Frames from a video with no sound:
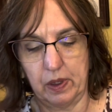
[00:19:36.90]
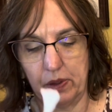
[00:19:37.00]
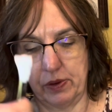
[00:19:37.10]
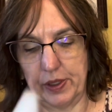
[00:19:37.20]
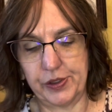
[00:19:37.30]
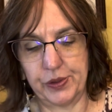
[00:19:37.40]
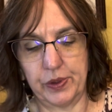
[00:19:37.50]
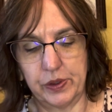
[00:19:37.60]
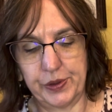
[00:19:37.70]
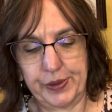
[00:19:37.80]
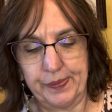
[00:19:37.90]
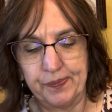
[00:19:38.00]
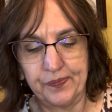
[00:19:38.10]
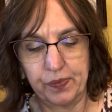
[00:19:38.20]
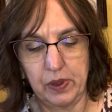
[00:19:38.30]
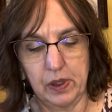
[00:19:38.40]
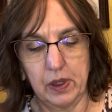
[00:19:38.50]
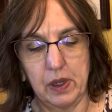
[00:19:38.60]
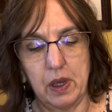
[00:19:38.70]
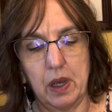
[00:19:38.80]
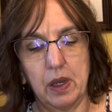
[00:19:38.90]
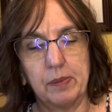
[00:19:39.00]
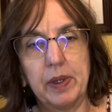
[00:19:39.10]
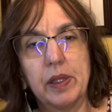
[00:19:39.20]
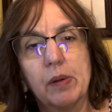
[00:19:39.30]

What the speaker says: I need two of those, in the